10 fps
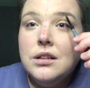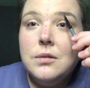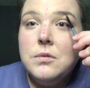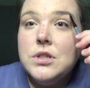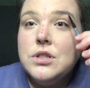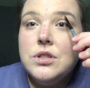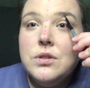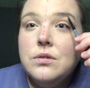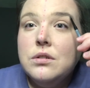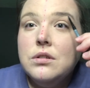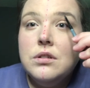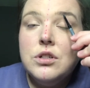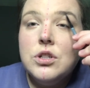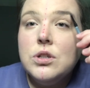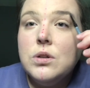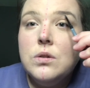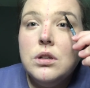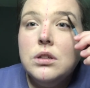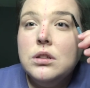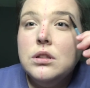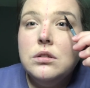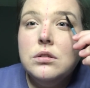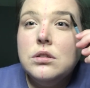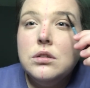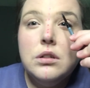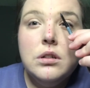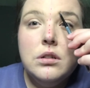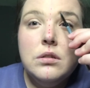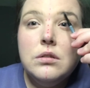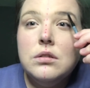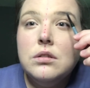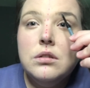Just doing short little strokes